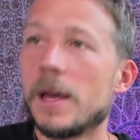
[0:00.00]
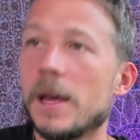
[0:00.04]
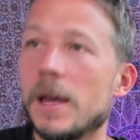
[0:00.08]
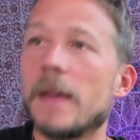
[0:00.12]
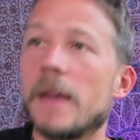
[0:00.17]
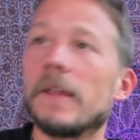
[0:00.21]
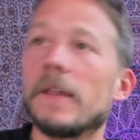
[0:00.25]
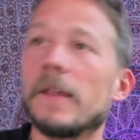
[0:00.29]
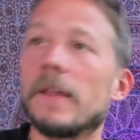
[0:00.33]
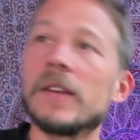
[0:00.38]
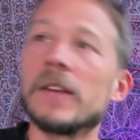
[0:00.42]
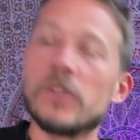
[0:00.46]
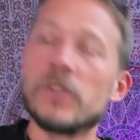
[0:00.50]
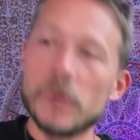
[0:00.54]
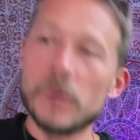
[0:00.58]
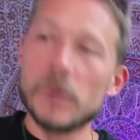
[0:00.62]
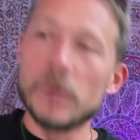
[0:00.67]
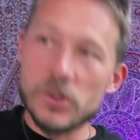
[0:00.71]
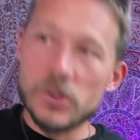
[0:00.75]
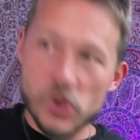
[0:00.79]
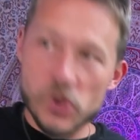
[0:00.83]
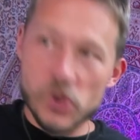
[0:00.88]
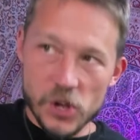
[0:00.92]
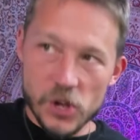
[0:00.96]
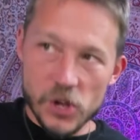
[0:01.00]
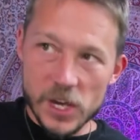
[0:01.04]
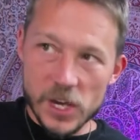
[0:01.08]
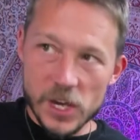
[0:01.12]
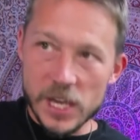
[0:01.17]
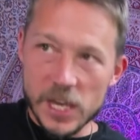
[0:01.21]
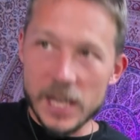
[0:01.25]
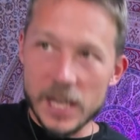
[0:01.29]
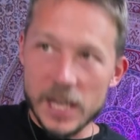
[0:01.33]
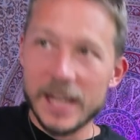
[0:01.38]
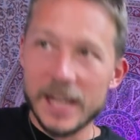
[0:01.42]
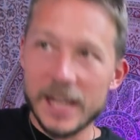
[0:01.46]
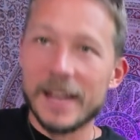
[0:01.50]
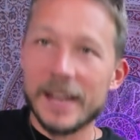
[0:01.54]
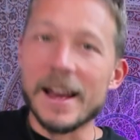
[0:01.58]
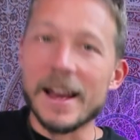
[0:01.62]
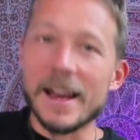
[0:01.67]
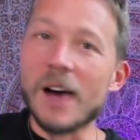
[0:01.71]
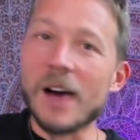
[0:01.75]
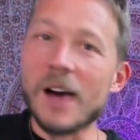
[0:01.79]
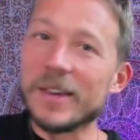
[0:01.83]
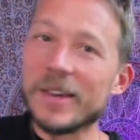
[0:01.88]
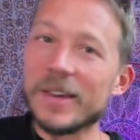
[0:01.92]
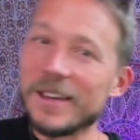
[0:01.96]
Then to a G.
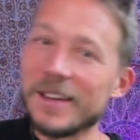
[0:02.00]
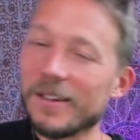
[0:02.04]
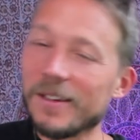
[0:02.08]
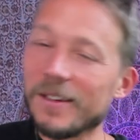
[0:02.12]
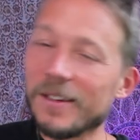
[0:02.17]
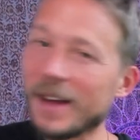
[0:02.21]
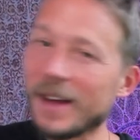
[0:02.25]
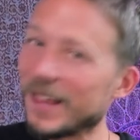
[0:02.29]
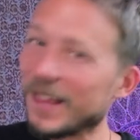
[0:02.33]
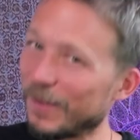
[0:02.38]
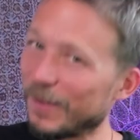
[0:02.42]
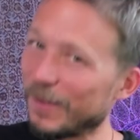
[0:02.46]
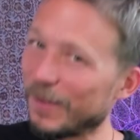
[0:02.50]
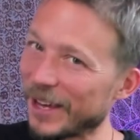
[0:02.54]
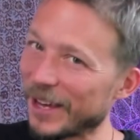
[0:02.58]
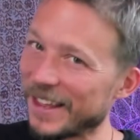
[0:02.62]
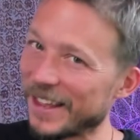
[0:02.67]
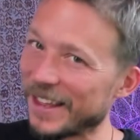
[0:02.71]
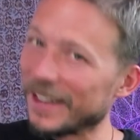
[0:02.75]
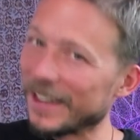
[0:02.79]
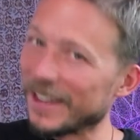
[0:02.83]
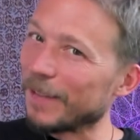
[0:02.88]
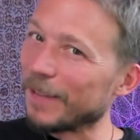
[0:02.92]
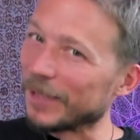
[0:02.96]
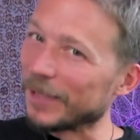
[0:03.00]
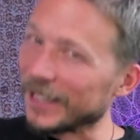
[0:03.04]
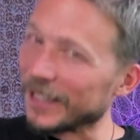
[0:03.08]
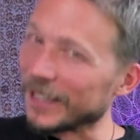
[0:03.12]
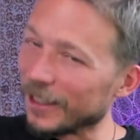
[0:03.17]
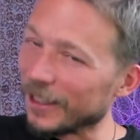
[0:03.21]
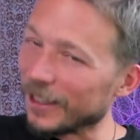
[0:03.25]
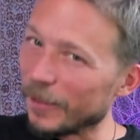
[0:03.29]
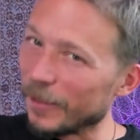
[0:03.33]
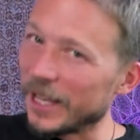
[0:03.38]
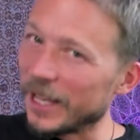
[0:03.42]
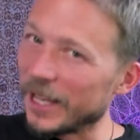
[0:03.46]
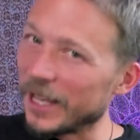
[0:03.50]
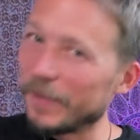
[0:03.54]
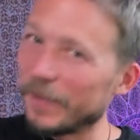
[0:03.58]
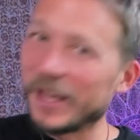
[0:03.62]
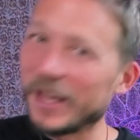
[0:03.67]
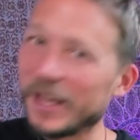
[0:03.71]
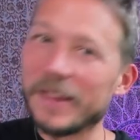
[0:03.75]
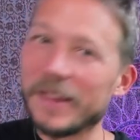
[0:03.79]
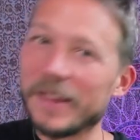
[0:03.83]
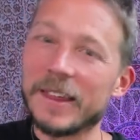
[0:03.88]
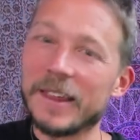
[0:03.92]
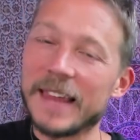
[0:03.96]
Now here I spiced it up a little bit
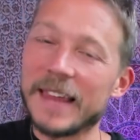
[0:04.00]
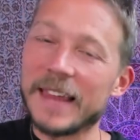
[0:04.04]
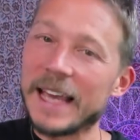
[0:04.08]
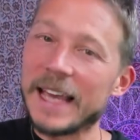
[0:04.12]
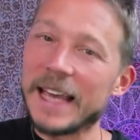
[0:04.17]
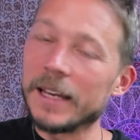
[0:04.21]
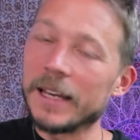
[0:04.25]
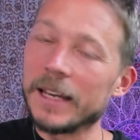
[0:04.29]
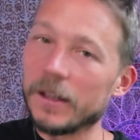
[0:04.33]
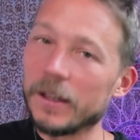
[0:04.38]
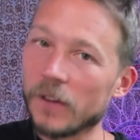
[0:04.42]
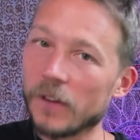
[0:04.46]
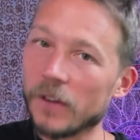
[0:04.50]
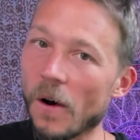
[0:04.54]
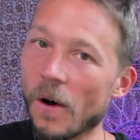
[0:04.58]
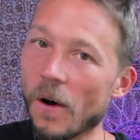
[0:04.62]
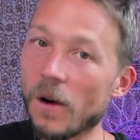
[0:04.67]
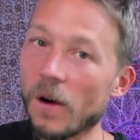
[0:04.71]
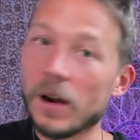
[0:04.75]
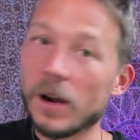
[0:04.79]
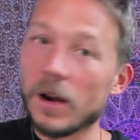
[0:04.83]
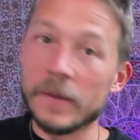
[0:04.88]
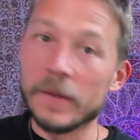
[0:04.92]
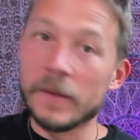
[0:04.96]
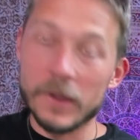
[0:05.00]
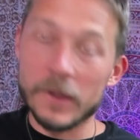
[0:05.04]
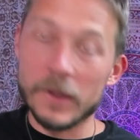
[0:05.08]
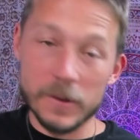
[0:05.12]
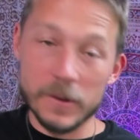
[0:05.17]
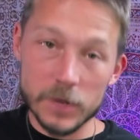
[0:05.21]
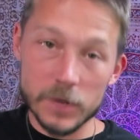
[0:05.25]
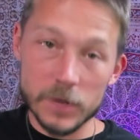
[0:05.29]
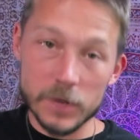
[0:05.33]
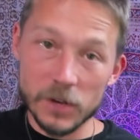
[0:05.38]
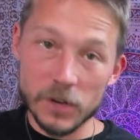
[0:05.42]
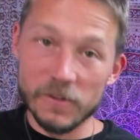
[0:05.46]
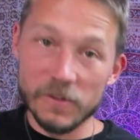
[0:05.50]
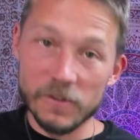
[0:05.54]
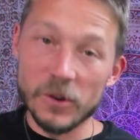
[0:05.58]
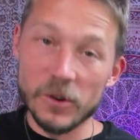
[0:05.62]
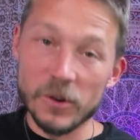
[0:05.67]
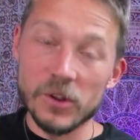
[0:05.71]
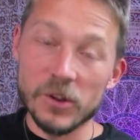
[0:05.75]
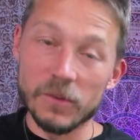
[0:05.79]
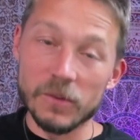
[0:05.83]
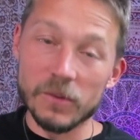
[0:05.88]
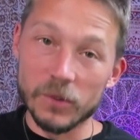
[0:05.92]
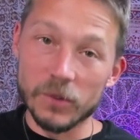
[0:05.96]
because the second guitar on the studio
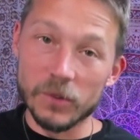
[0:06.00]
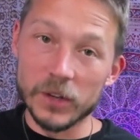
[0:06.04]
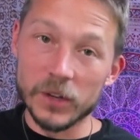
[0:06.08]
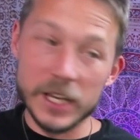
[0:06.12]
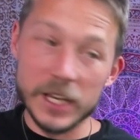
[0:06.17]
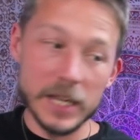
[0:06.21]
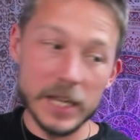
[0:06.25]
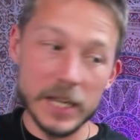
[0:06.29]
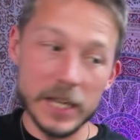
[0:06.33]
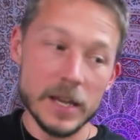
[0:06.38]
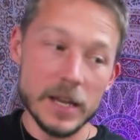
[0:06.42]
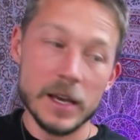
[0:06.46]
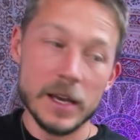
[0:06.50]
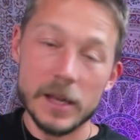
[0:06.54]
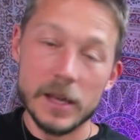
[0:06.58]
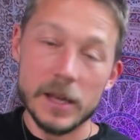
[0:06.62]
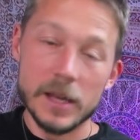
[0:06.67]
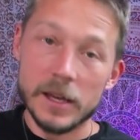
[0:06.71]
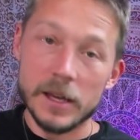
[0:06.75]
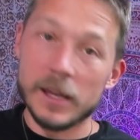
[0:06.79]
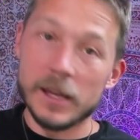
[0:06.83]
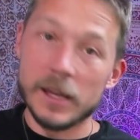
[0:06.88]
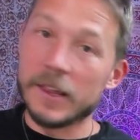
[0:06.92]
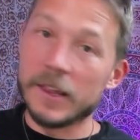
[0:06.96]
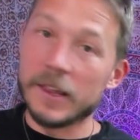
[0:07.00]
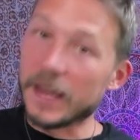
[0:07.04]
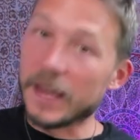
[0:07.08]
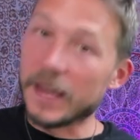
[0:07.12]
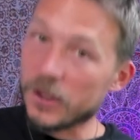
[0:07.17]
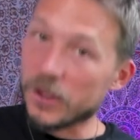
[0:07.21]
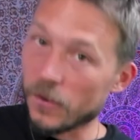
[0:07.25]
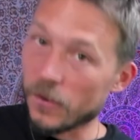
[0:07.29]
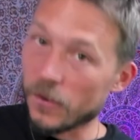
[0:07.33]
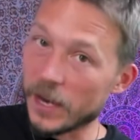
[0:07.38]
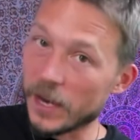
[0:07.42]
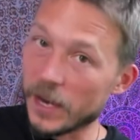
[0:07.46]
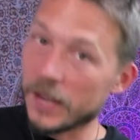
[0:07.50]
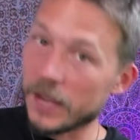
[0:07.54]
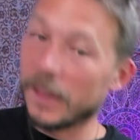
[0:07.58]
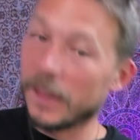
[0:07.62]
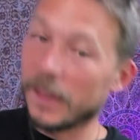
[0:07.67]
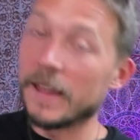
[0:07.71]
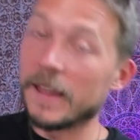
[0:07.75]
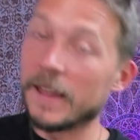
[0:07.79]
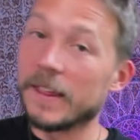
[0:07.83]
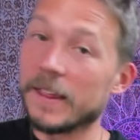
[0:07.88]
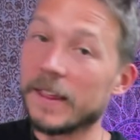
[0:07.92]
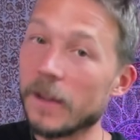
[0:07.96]
version really accentuates
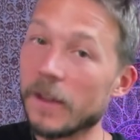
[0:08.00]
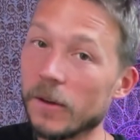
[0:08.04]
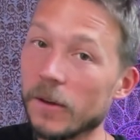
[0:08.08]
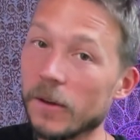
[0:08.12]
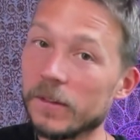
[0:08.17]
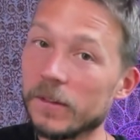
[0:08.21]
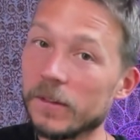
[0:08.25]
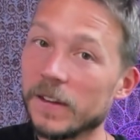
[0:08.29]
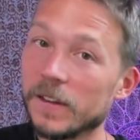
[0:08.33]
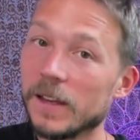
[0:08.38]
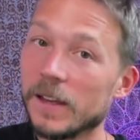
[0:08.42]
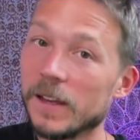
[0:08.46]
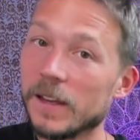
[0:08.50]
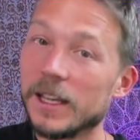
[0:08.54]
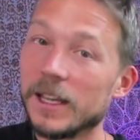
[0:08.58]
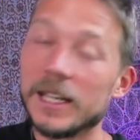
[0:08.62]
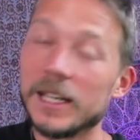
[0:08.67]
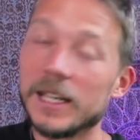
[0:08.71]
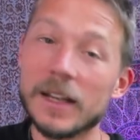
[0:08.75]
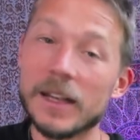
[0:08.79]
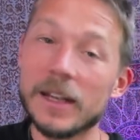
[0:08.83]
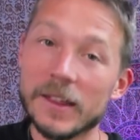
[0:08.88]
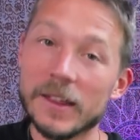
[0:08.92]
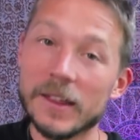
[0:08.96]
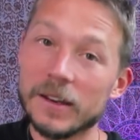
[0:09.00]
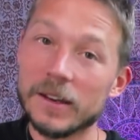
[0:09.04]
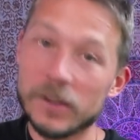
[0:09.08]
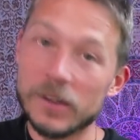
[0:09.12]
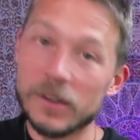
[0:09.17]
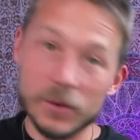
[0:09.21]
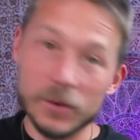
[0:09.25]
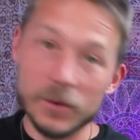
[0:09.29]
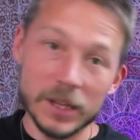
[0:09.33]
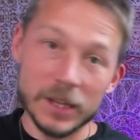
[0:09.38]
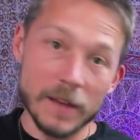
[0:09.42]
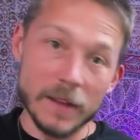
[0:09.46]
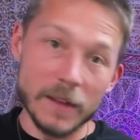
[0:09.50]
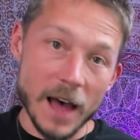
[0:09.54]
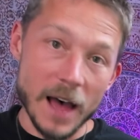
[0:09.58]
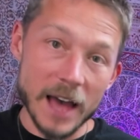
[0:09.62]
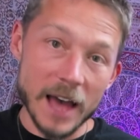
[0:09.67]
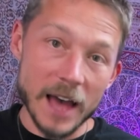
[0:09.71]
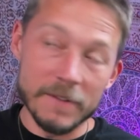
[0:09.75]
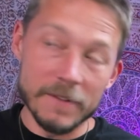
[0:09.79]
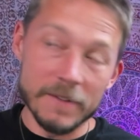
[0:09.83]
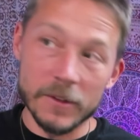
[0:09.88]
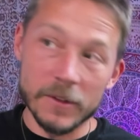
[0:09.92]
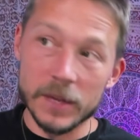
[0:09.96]
this note. He doesn't do it
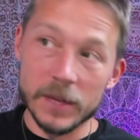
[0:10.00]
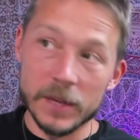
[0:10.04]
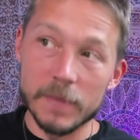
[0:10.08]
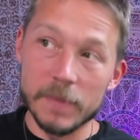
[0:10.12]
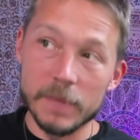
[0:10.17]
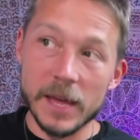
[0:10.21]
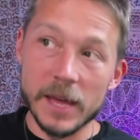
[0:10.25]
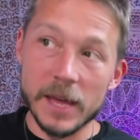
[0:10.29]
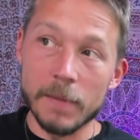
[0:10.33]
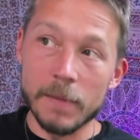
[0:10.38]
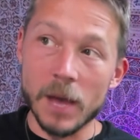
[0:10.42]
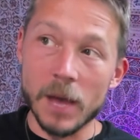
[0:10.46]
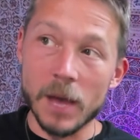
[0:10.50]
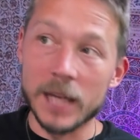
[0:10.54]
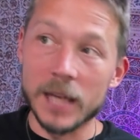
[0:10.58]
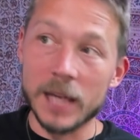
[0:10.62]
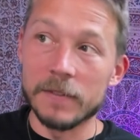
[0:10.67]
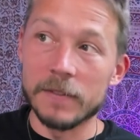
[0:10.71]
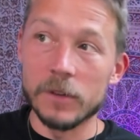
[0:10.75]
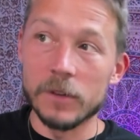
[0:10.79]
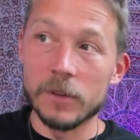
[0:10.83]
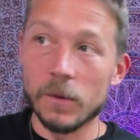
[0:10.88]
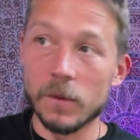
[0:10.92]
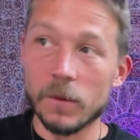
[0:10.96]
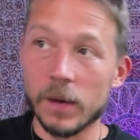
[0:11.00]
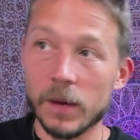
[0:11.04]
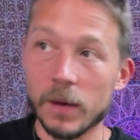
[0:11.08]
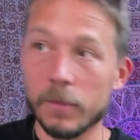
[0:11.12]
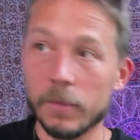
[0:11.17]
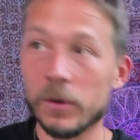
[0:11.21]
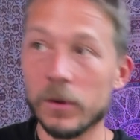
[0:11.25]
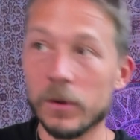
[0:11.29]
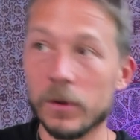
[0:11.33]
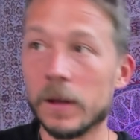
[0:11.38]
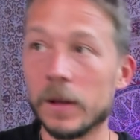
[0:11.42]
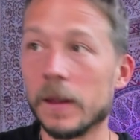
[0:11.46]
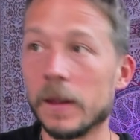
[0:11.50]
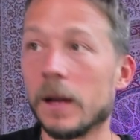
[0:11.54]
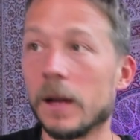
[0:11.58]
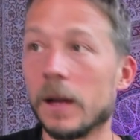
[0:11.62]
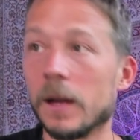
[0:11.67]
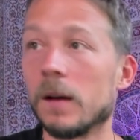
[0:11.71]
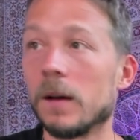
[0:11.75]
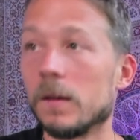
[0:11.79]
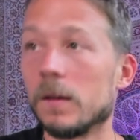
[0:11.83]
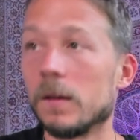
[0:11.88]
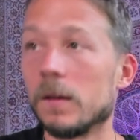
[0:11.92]
live, so keep that in mind if you don't want to put it in there.